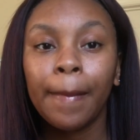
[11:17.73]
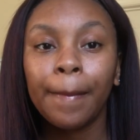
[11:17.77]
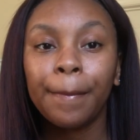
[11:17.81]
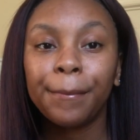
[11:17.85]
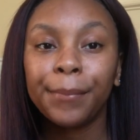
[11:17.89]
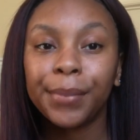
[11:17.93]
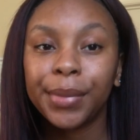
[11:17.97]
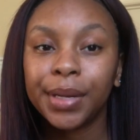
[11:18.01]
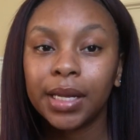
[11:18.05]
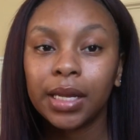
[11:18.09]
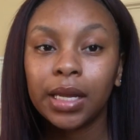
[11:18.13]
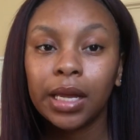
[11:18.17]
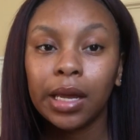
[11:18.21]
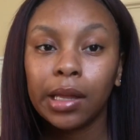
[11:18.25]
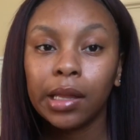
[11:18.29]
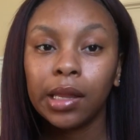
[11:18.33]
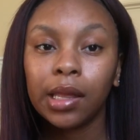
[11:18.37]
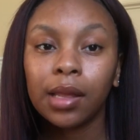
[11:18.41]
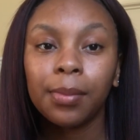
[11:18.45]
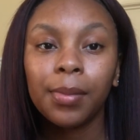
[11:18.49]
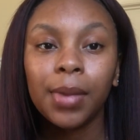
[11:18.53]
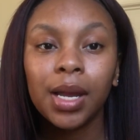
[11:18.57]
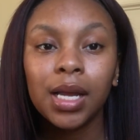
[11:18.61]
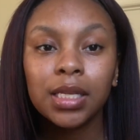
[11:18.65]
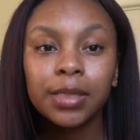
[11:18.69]
but yeah,
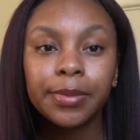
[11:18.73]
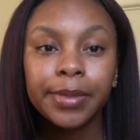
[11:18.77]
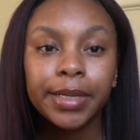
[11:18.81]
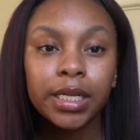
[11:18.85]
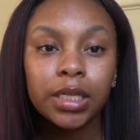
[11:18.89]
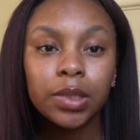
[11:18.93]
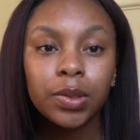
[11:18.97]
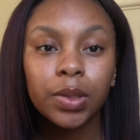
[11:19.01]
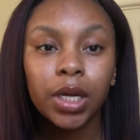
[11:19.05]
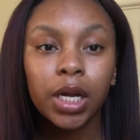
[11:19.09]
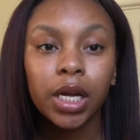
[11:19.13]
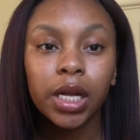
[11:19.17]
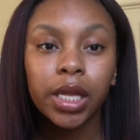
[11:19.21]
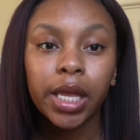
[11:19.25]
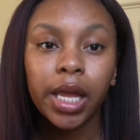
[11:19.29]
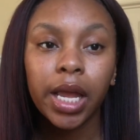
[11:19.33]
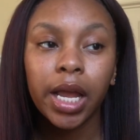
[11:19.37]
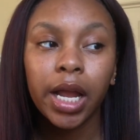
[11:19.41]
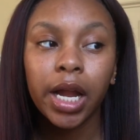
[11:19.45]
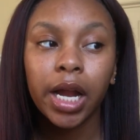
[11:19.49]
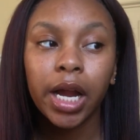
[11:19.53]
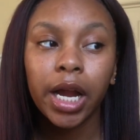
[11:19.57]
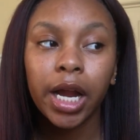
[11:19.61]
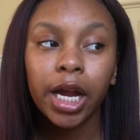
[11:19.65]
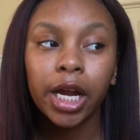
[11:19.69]
like, my experience with curly
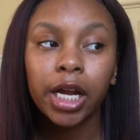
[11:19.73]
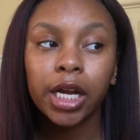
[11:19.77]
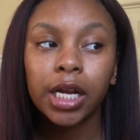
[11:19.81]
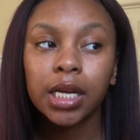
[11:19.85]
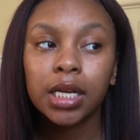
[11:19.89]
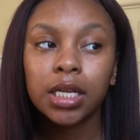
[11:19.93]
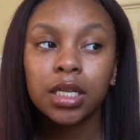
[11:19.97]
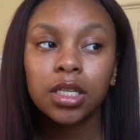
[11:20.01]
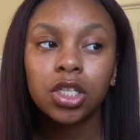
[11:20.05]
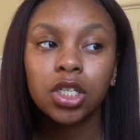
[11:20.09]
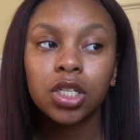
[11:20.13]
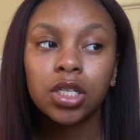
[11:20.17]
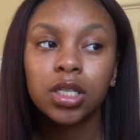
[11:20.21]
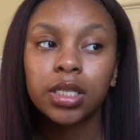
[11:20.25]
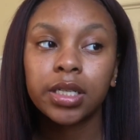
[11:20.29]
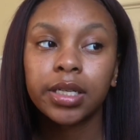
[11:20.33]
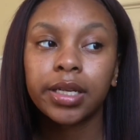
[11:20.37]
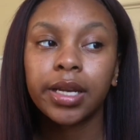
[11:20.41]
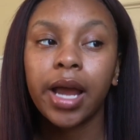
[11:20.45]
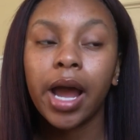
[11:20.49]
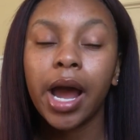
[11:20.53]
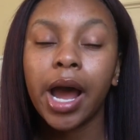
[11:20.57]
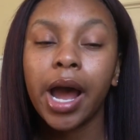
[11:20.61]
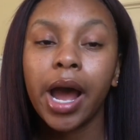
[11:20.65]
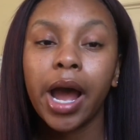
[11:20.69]
hair is just
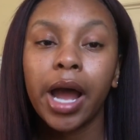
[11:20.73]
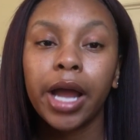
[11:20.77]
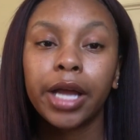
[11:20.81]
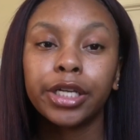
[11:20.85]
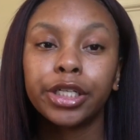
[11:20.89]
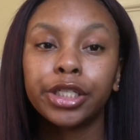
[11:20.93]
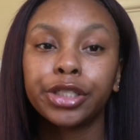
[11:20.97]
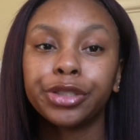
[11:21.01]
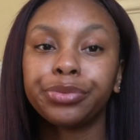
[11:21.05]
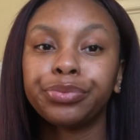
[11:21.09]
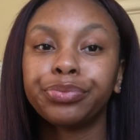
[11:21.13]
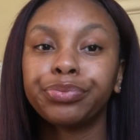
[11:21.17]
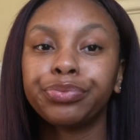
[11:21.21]
not,